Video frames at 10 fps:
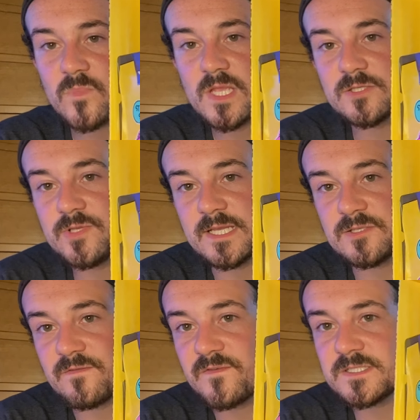So yeah, so
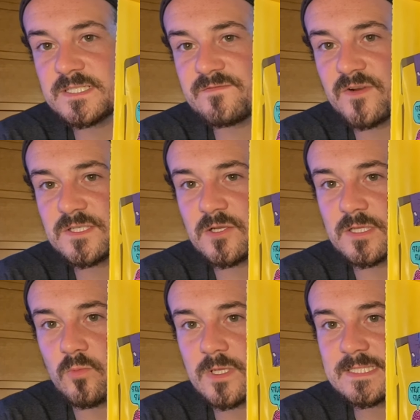the first things first, on the
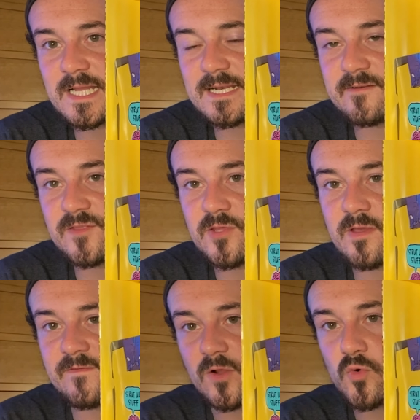one side and everything, you
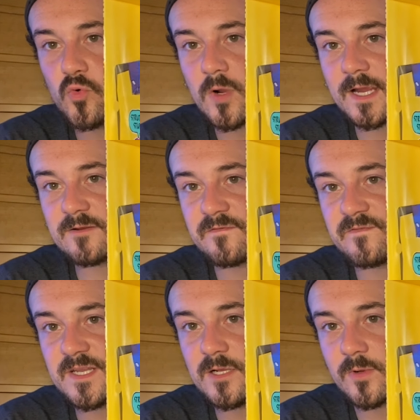have the cool kind of
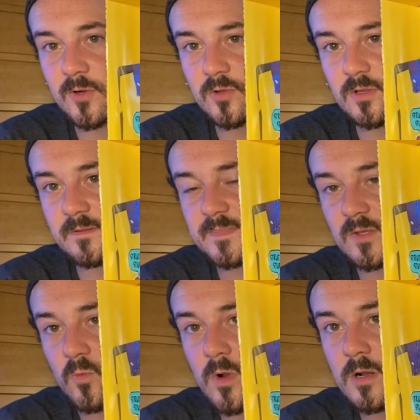graffiti going all off the
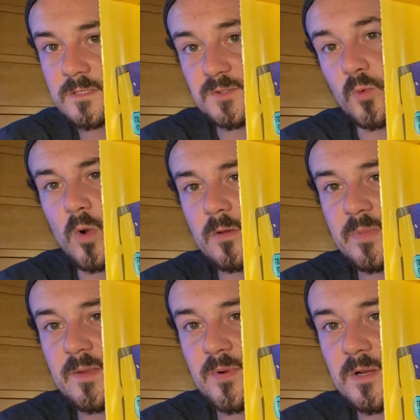walls or the
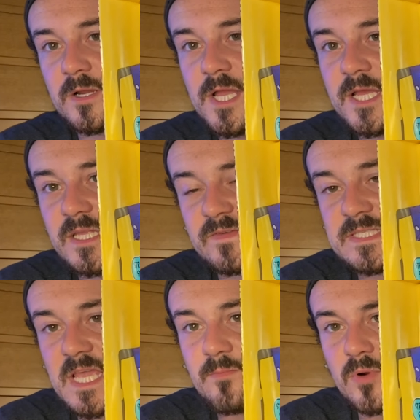wallpaper. You have a
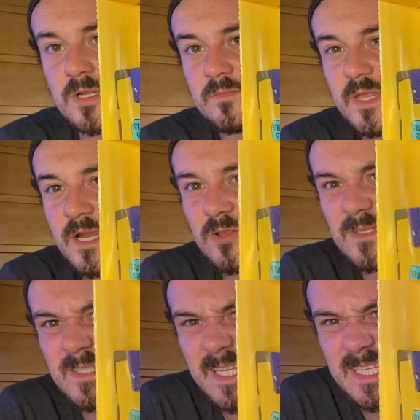skateboard up there. It
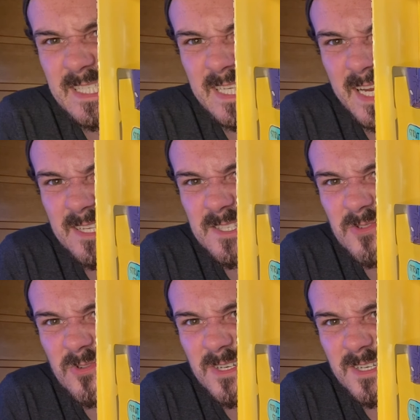looks like a
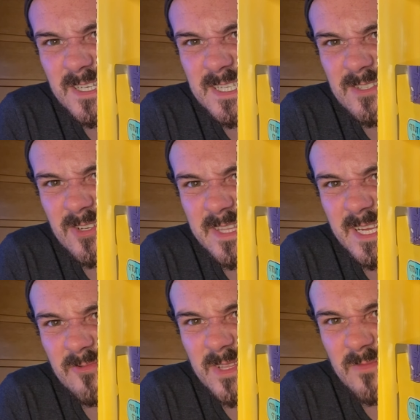dinosaur is on there
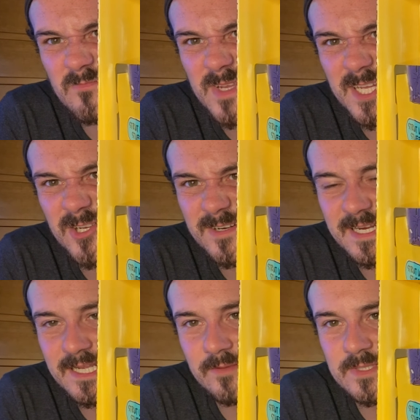with a
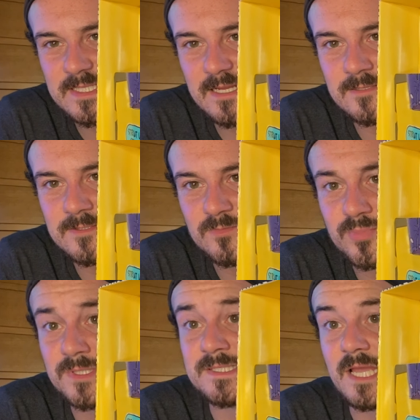meteorite coming down, so
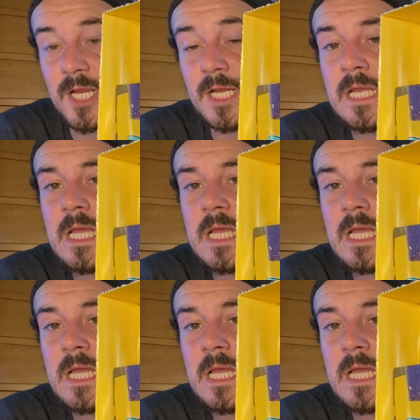pretty scary.